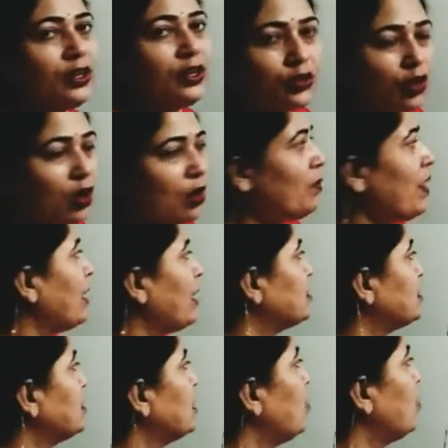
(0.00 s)

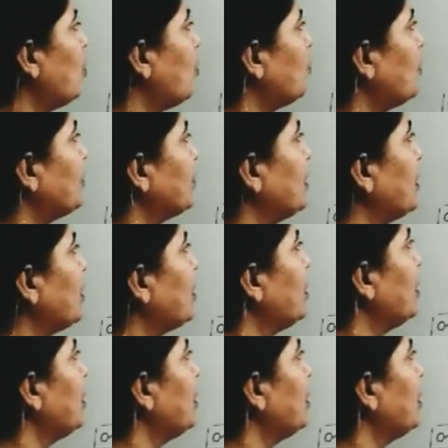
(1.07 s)
drawbacks over there.